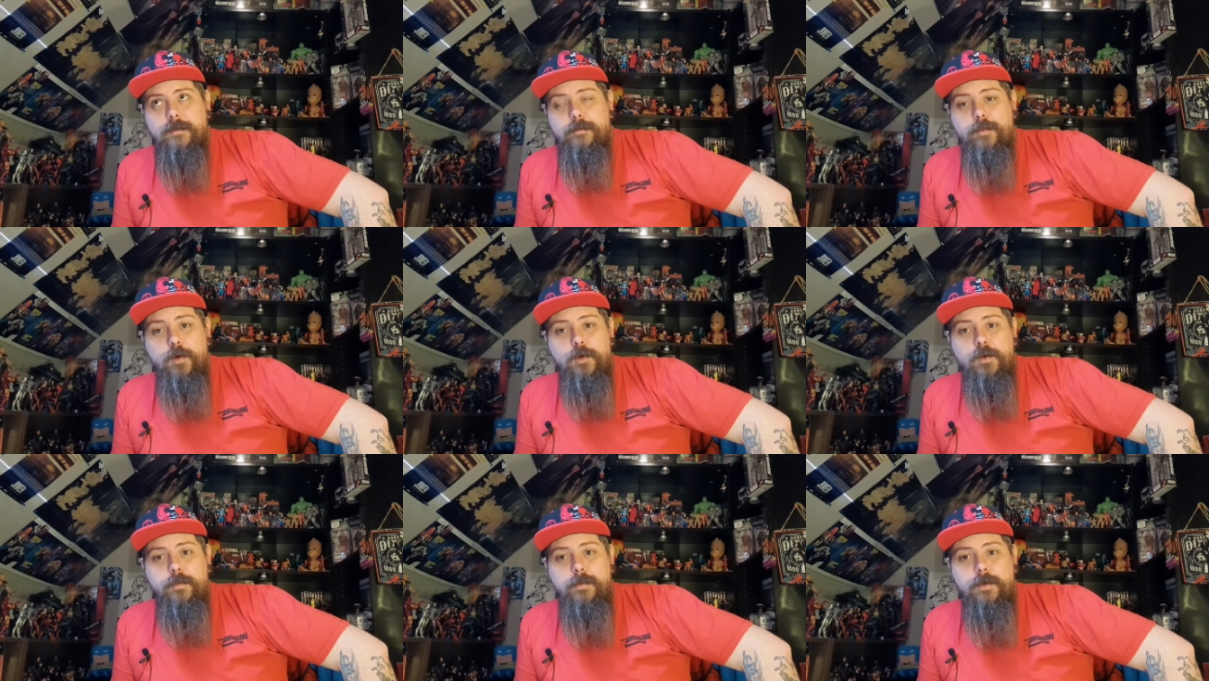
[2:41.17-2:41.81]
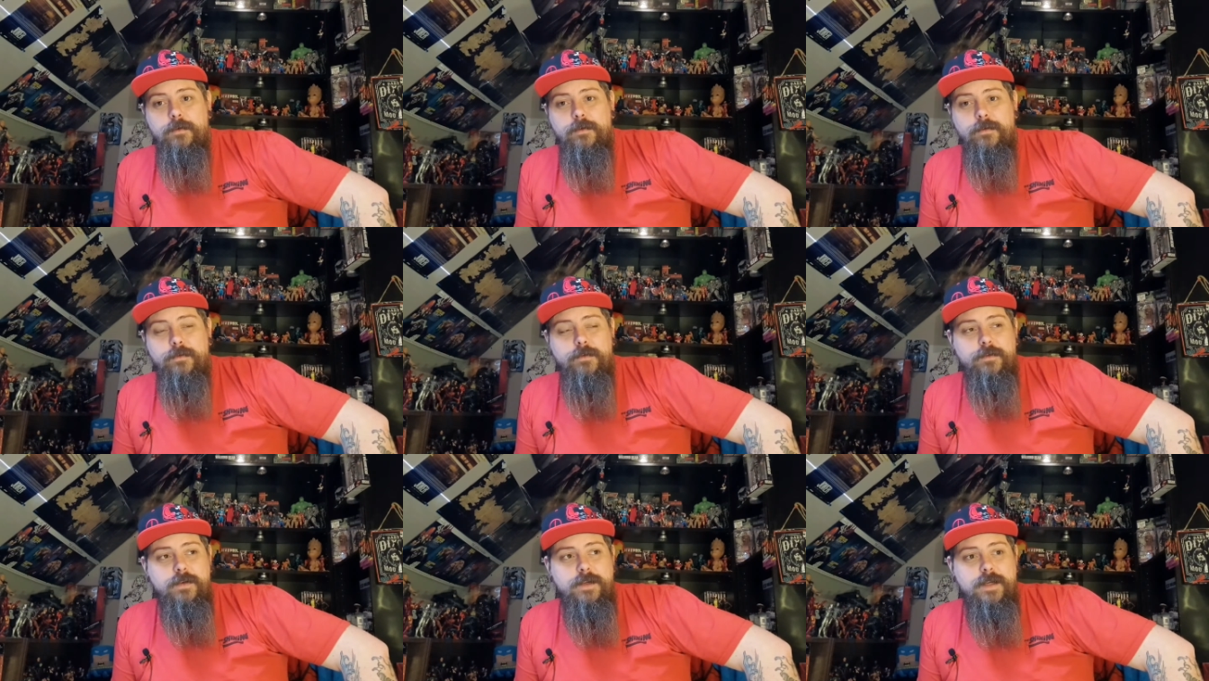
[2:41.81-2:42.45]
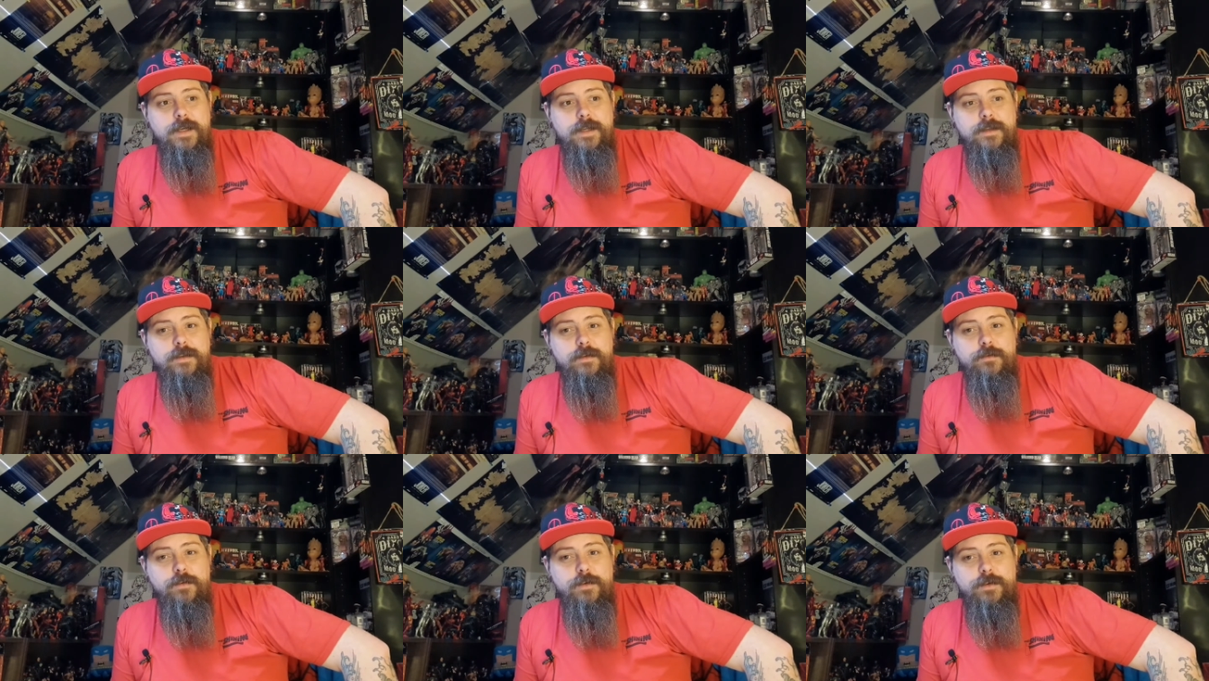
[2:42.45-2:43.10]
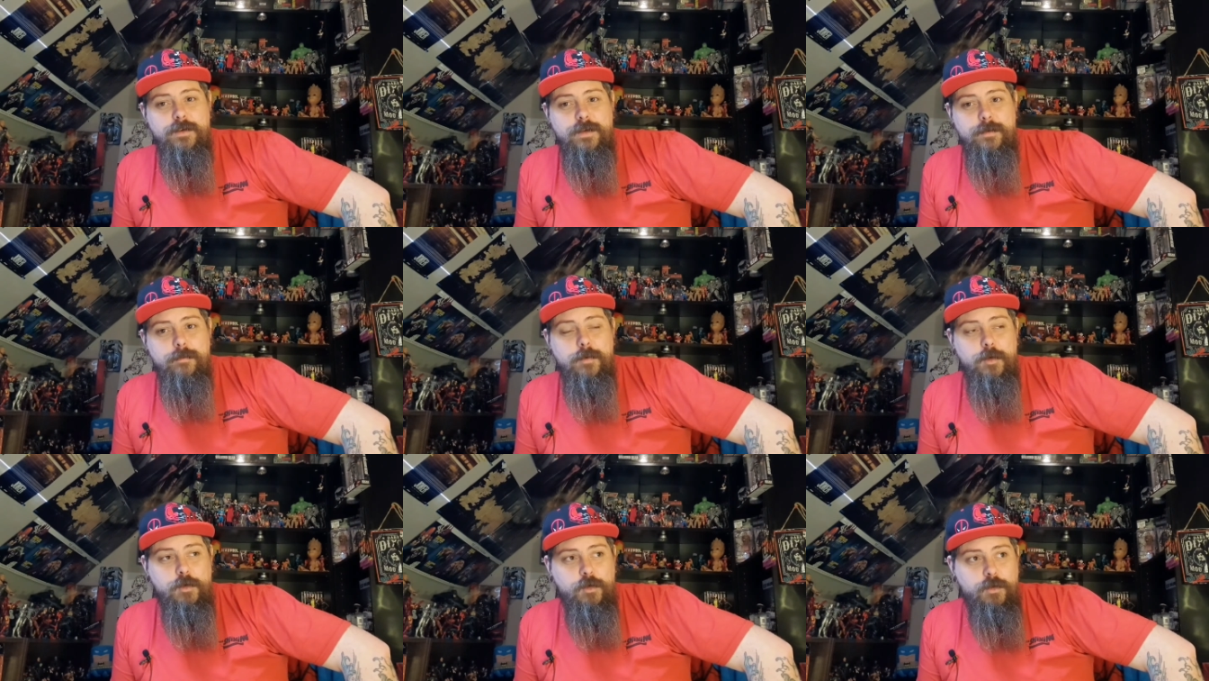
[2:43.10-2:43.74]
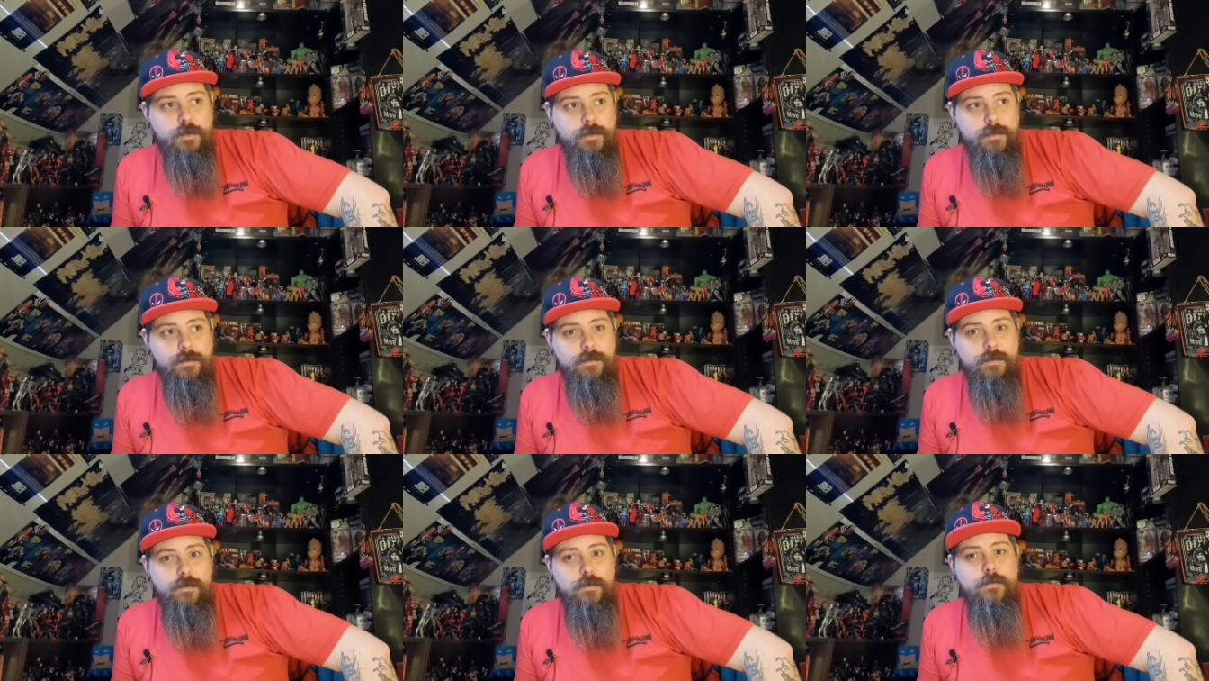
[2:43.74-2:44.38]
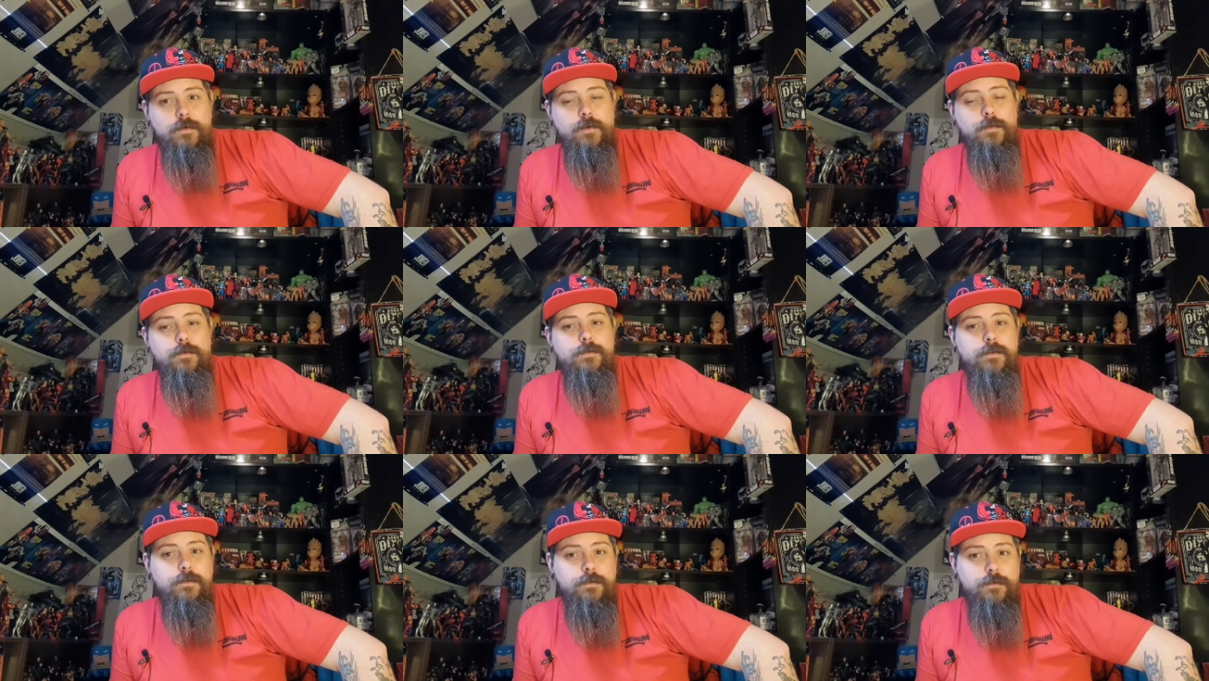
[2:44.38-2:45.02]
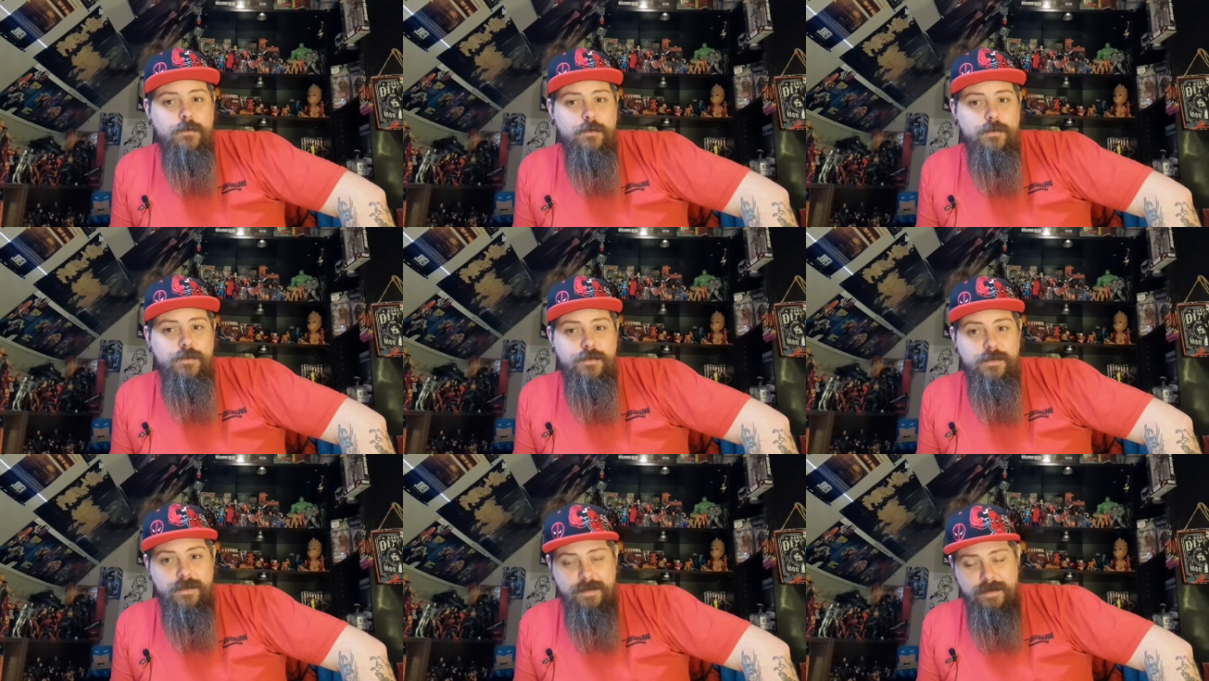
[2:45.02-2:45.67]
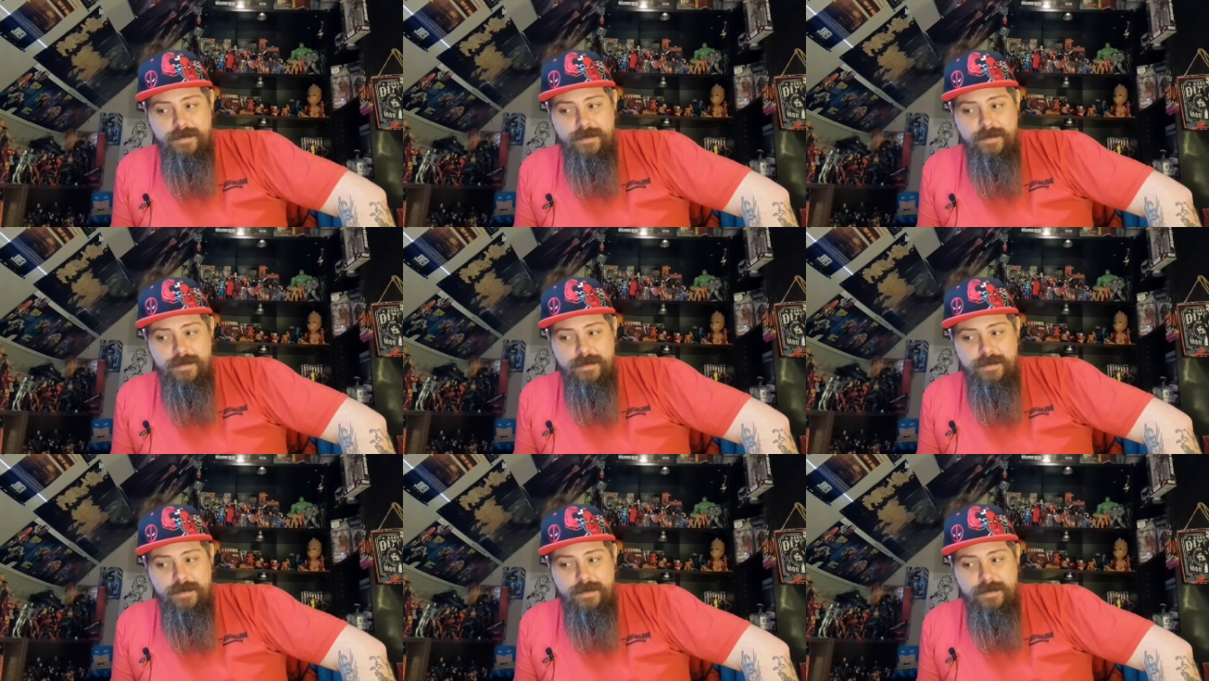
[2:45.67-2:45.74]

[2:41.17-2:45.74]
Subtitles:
book, because obviously in the Shining book the Overlook was destroyed